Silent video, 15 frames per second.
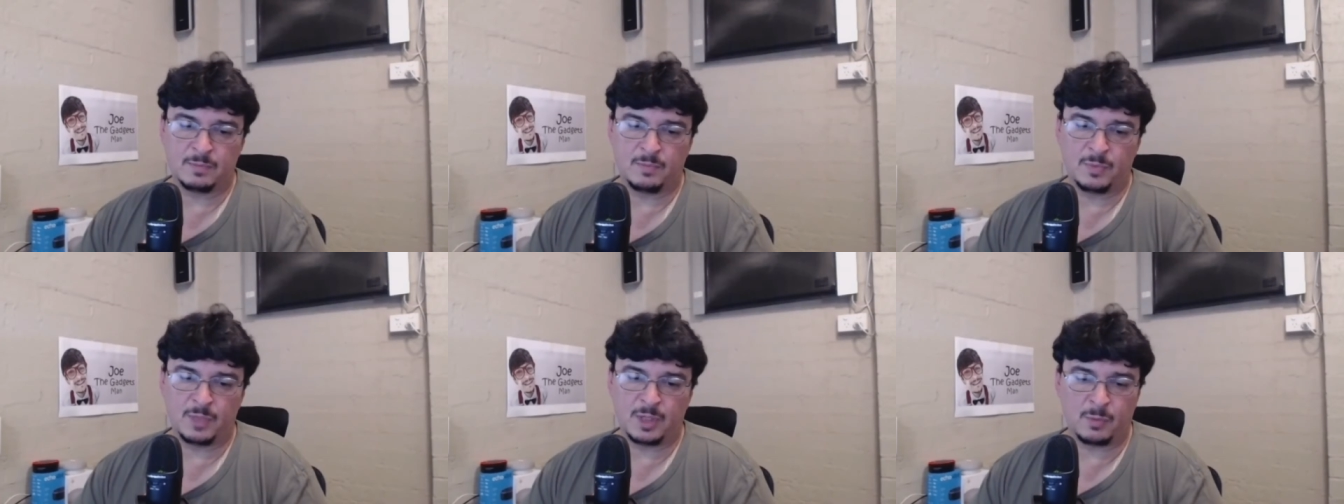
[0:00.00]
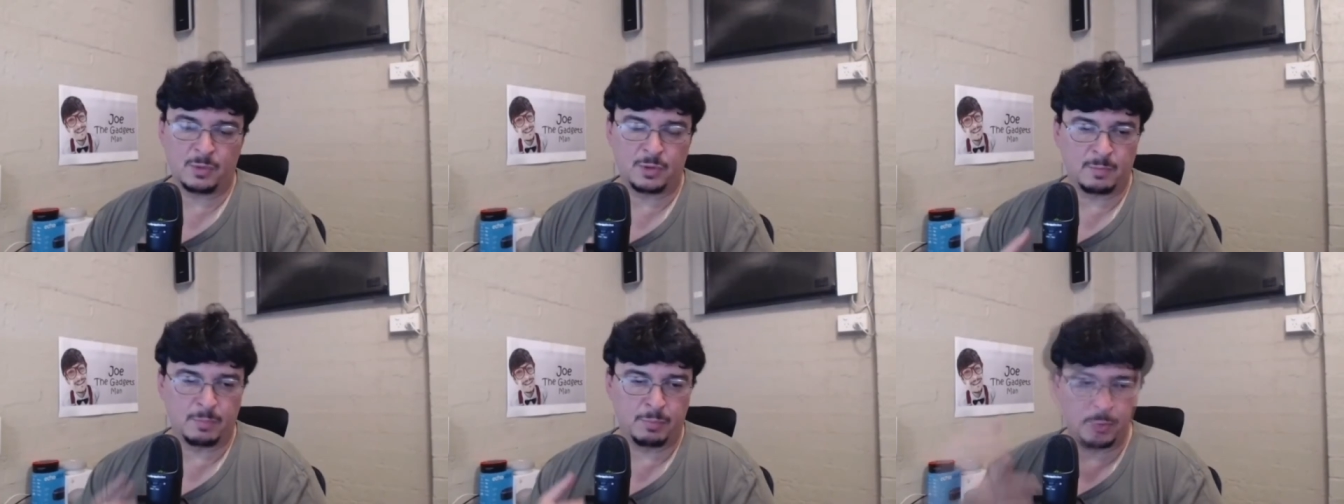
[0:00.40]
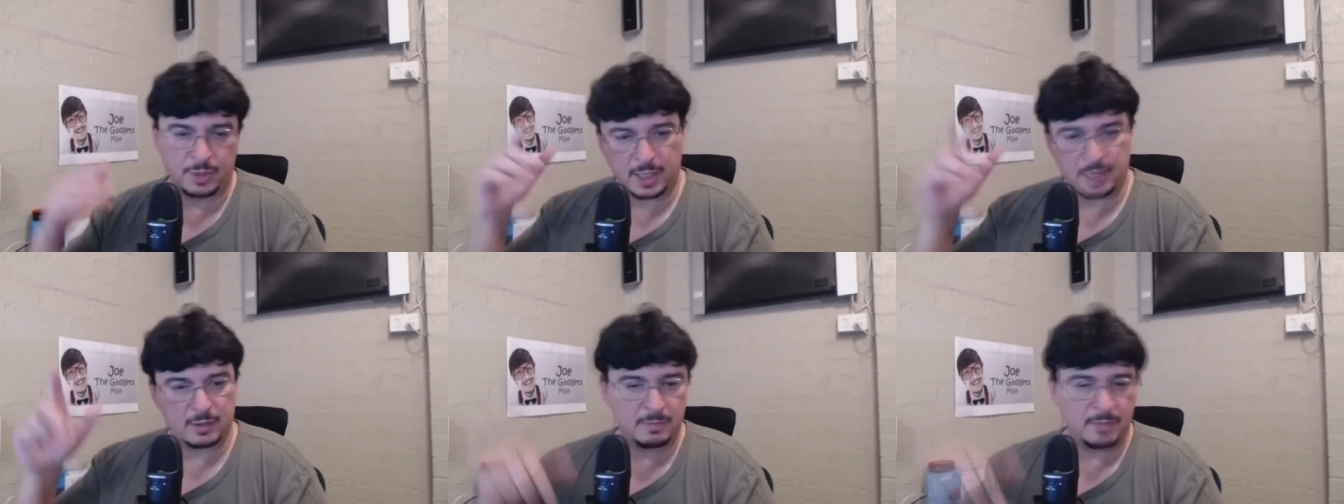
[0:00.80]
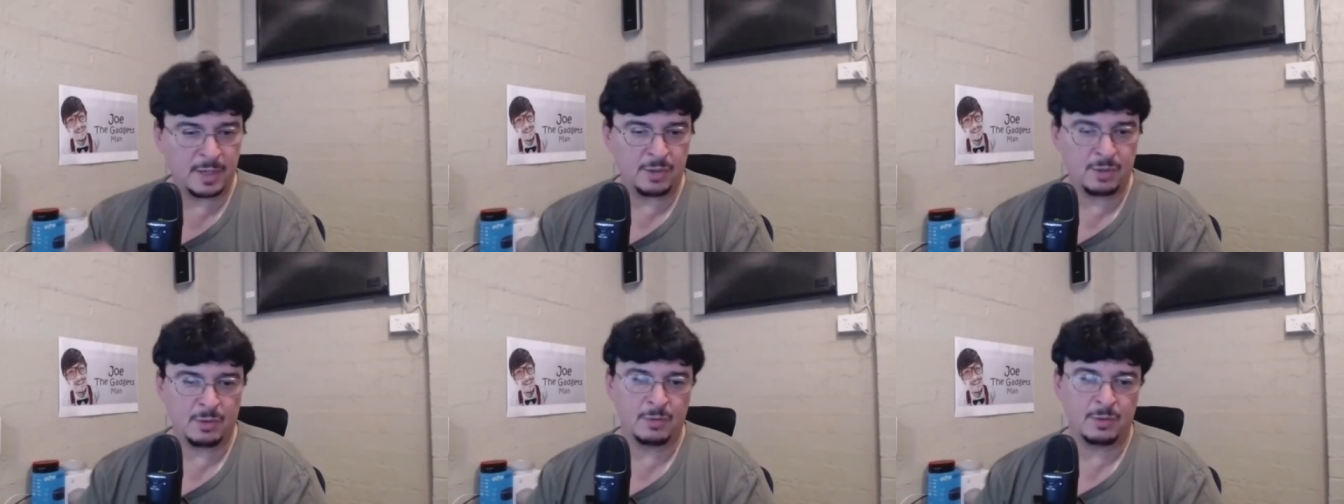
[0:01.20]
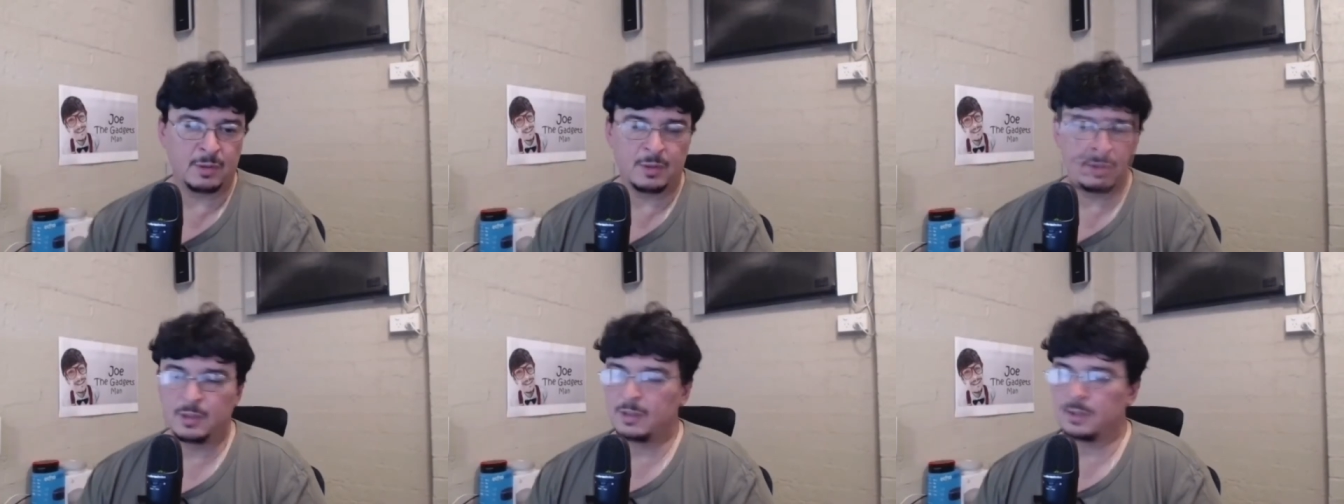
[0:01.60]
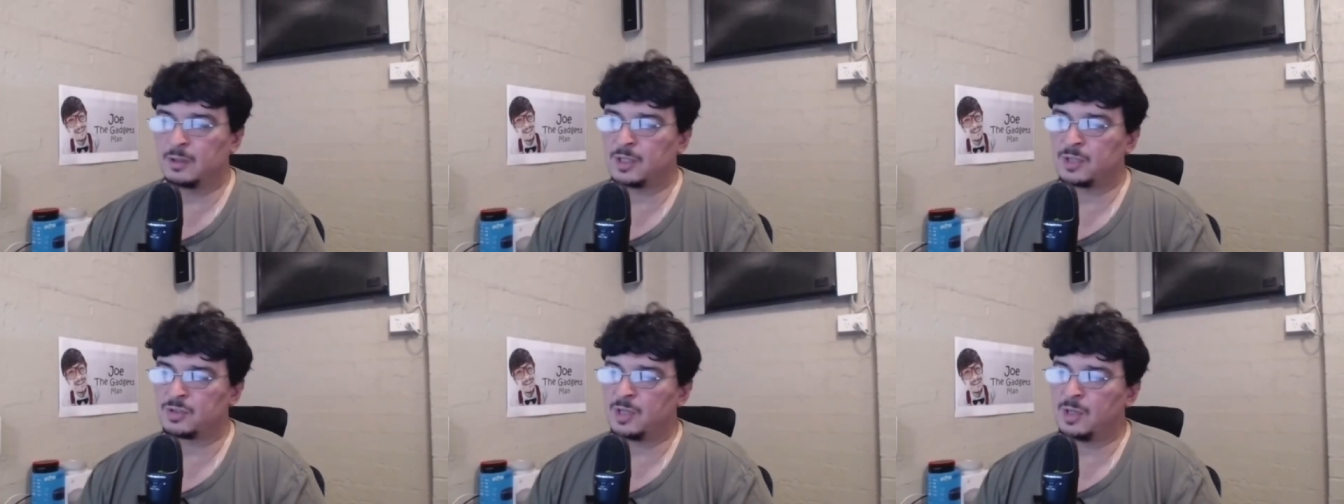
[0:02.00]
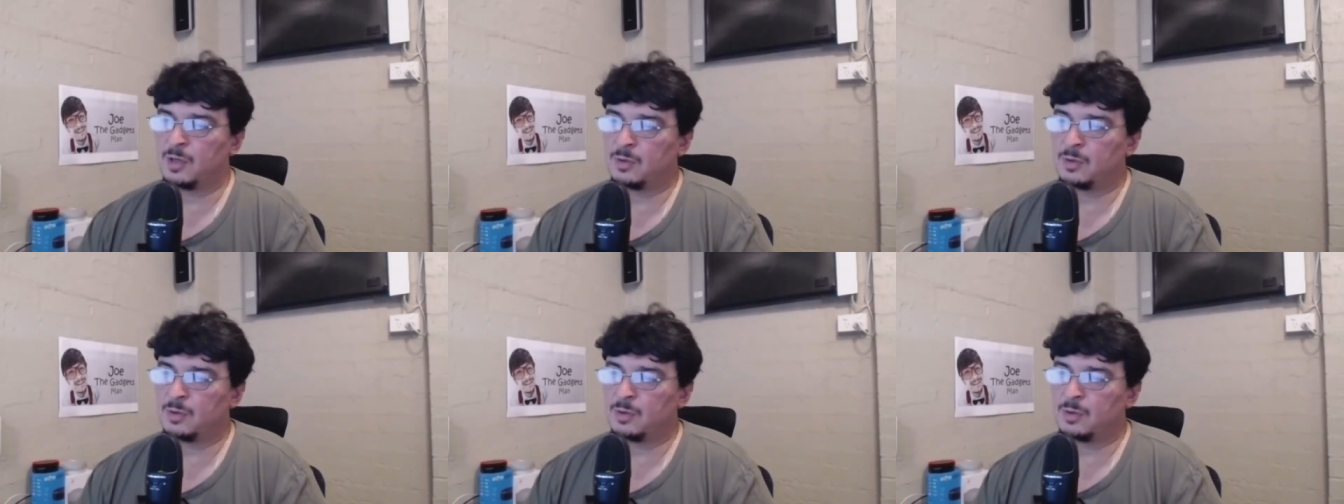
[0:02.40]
you know, when you pull down the menu, there's yeah.